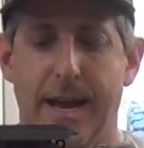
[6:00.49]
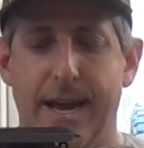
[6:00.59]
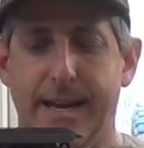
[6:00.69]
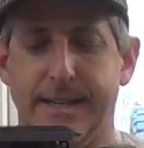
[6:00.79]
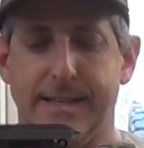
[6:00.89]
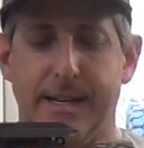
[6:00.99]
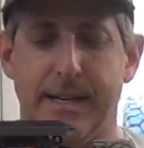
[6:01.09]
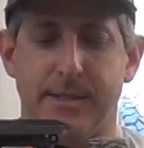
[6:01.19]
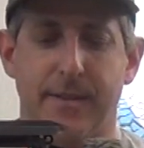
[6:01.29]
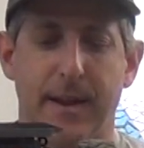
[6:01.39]
and
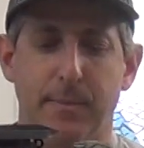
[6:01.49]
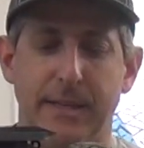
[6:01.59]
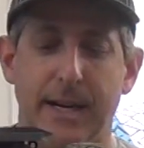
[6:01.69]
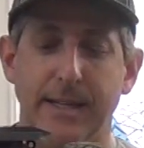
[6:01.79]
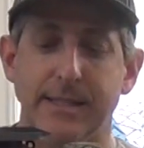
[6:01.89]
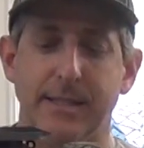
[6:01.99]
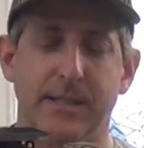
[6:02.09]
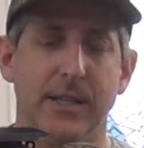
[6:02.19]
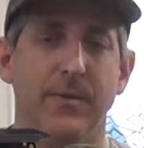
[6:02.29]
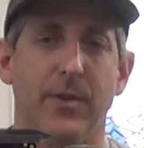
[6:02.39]
so that'll be nice to
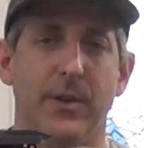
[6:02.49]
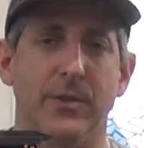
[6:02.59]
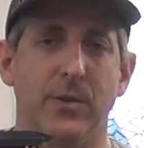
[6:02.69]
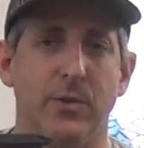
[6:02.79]
see for those who